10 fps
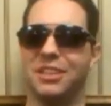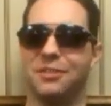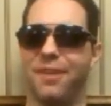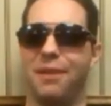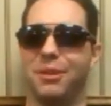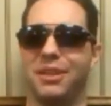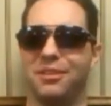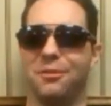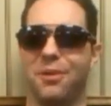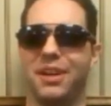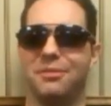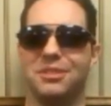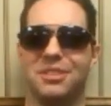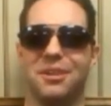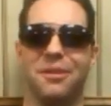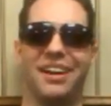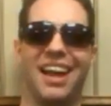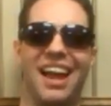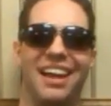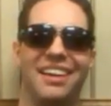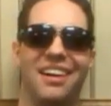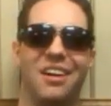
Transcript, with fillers: his family through what he was doing and uh,